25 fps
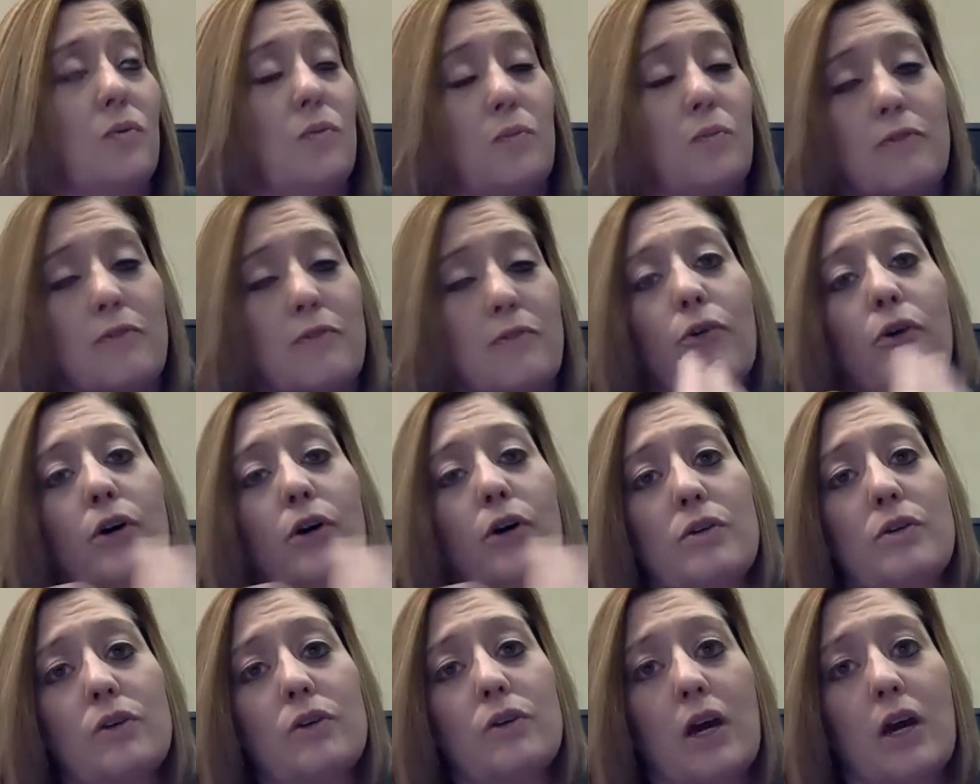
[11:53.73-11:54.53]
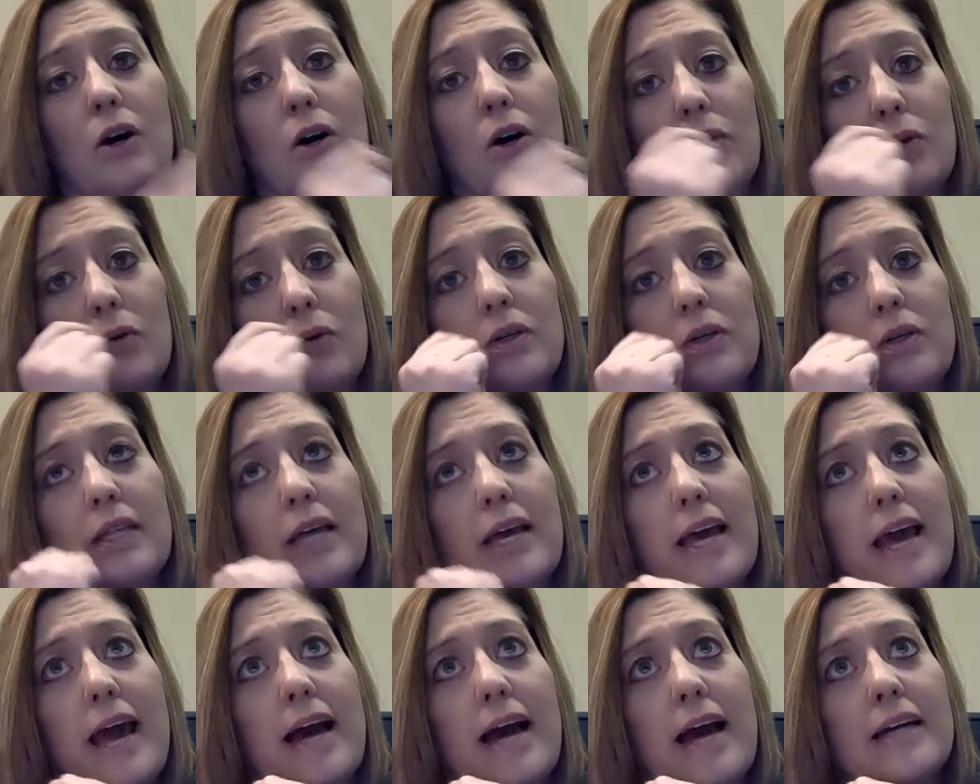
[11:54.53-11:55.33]
Before you go,
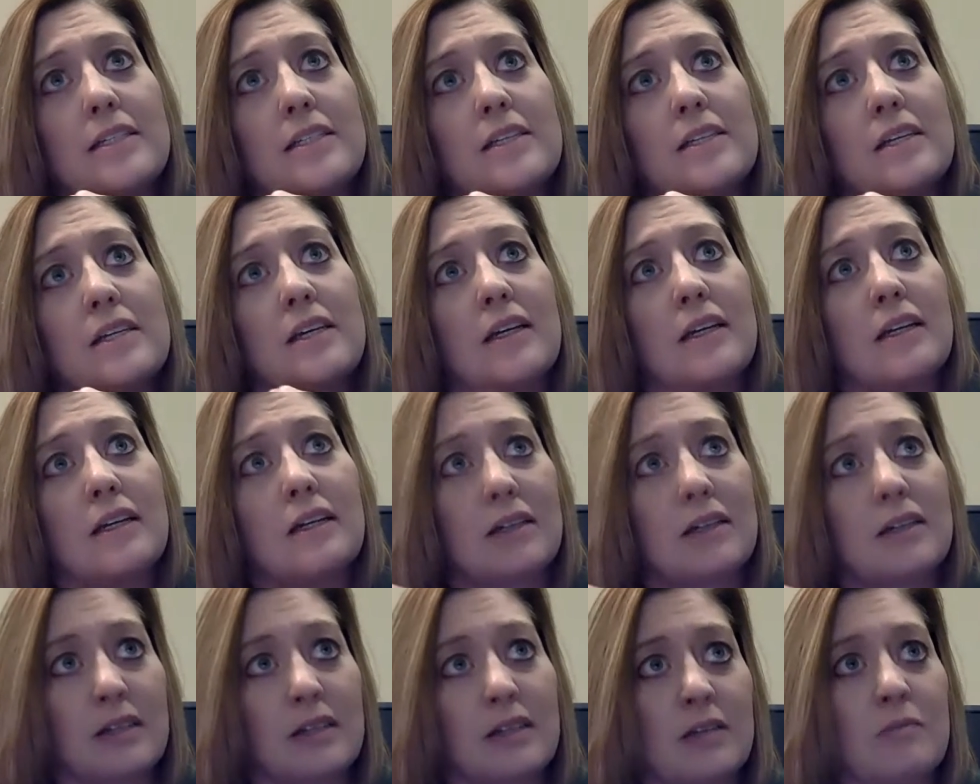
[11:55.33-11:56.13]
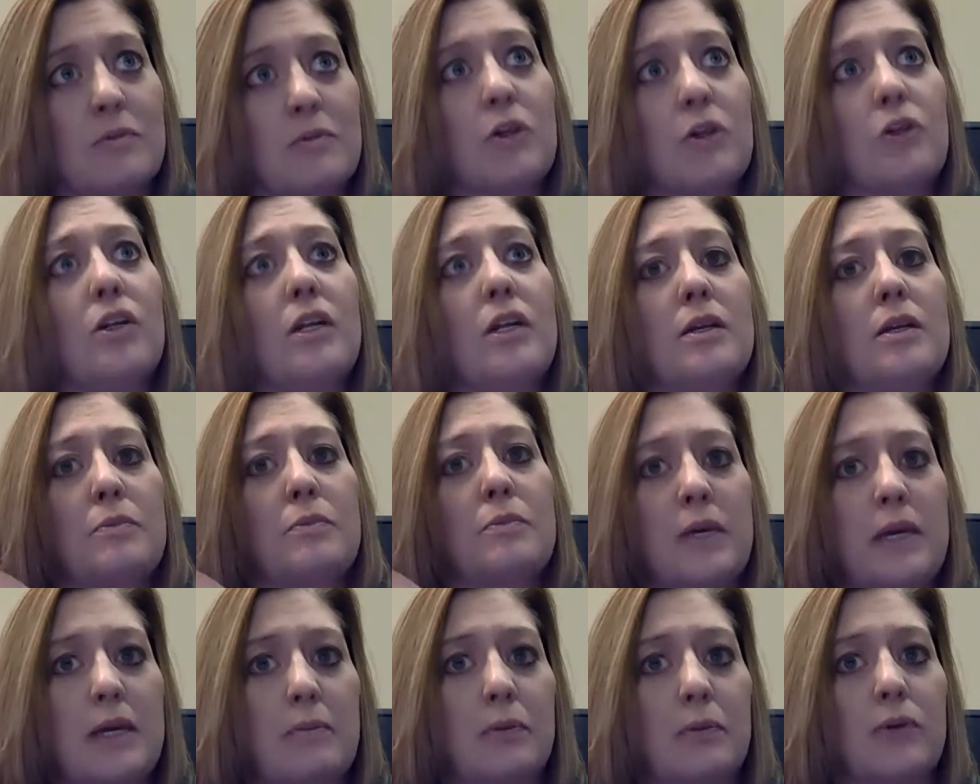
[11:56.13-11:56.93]
they ask community
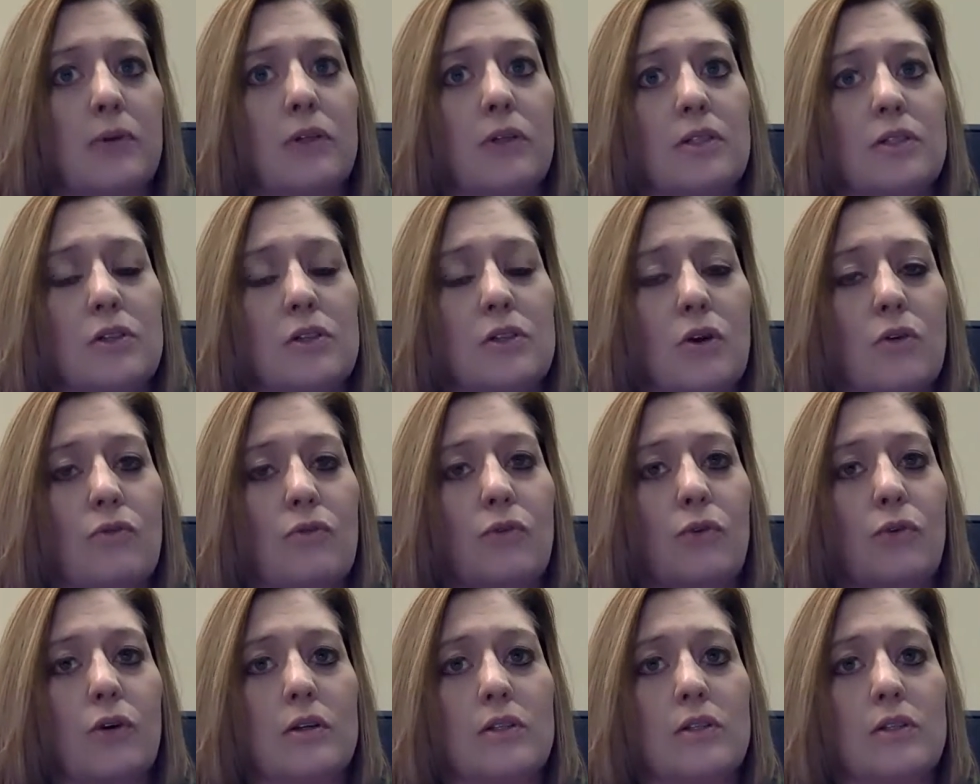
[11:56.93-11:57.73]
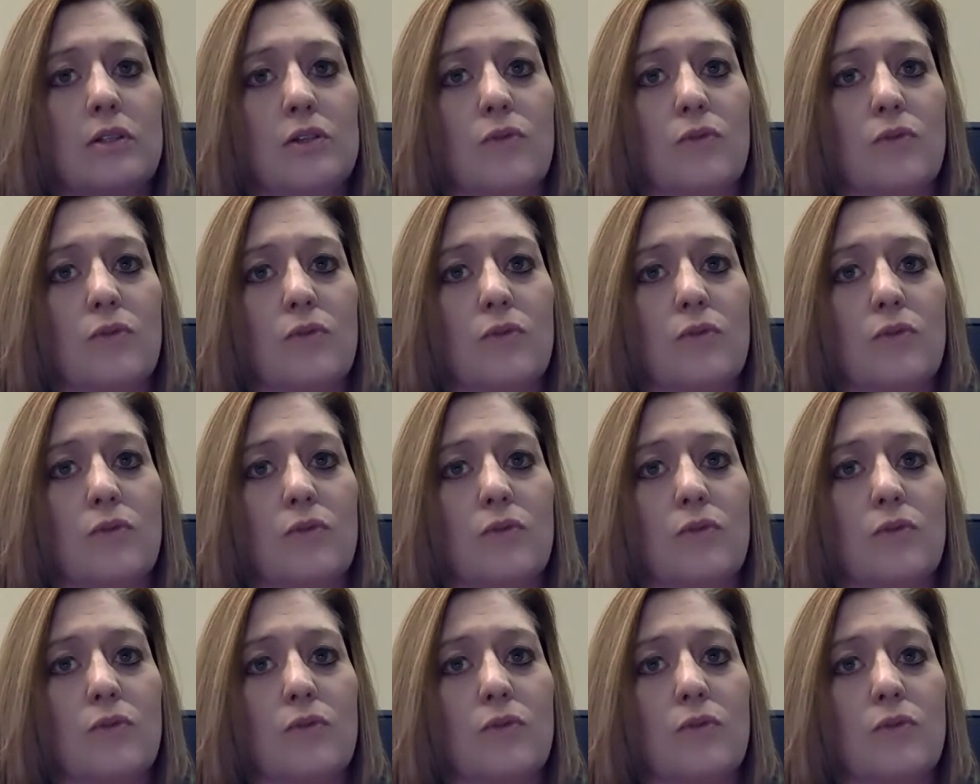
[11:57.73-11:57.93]
people and so forth to